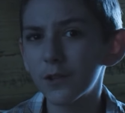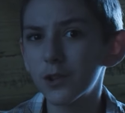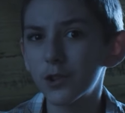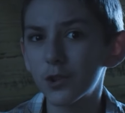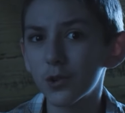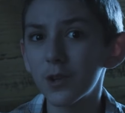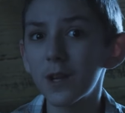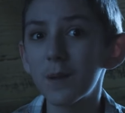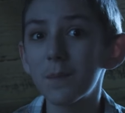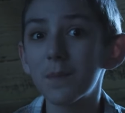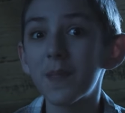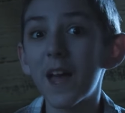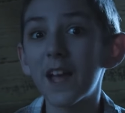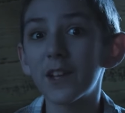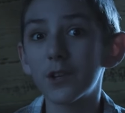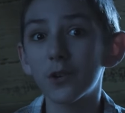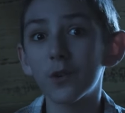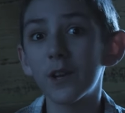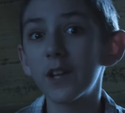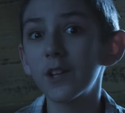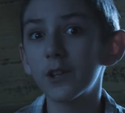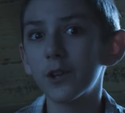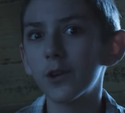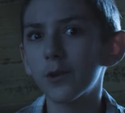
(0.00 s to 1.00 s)
a dream that you're
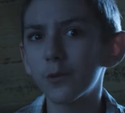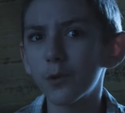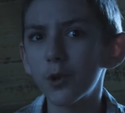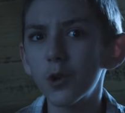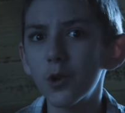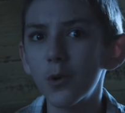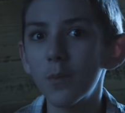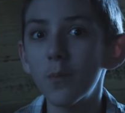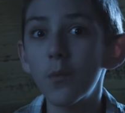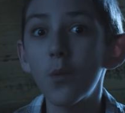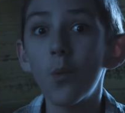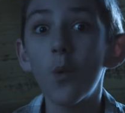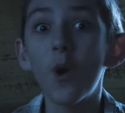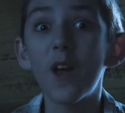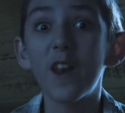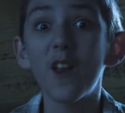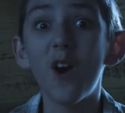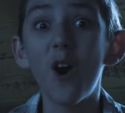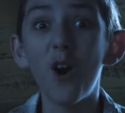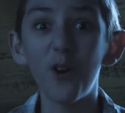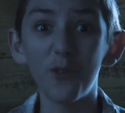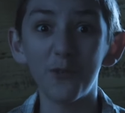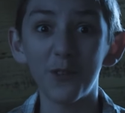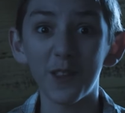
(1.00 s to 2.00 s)
in your room when
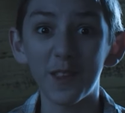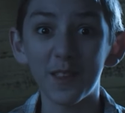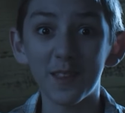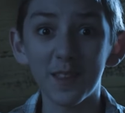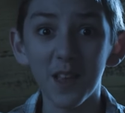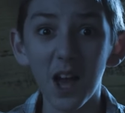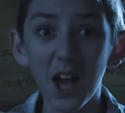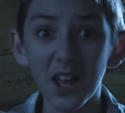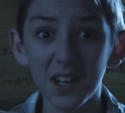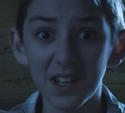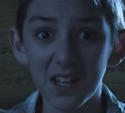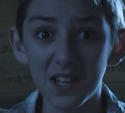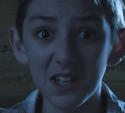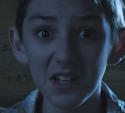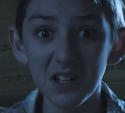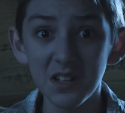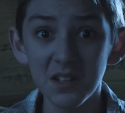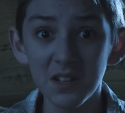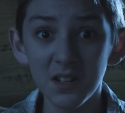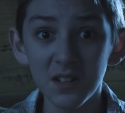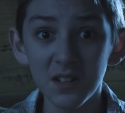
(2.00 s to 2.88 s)
all of a sudden...